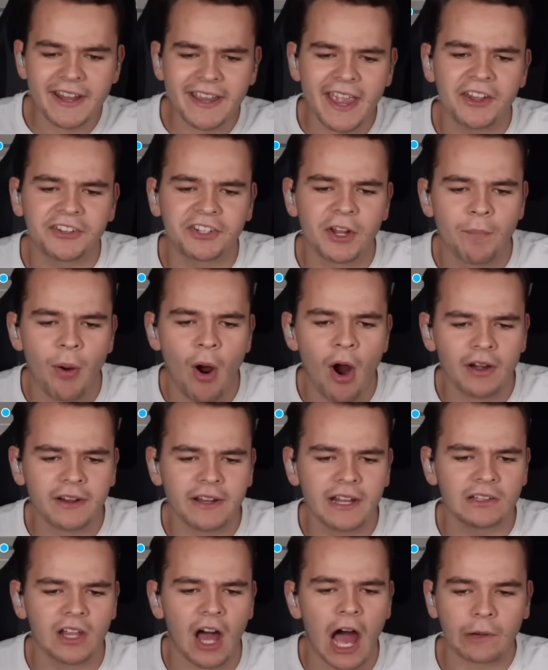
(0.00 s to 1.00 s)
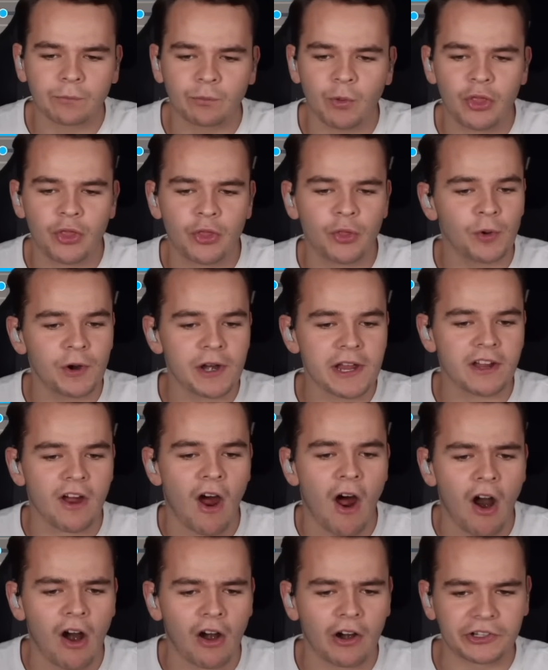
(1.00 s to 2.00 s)
and I guess a parking lot with 3
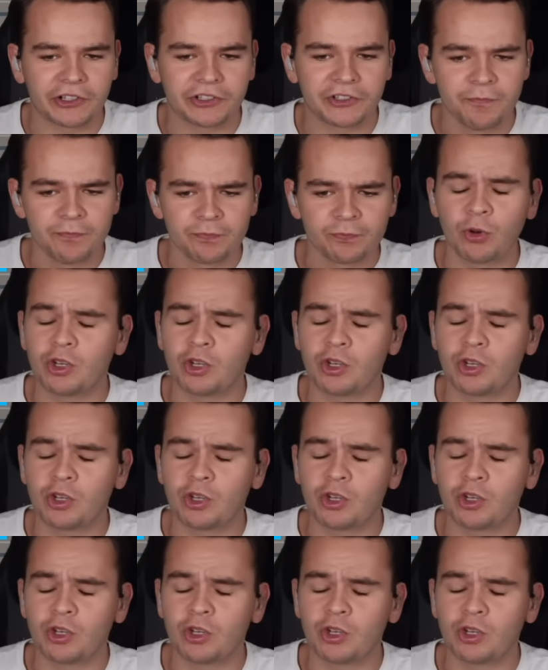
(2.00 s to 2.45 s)
cars,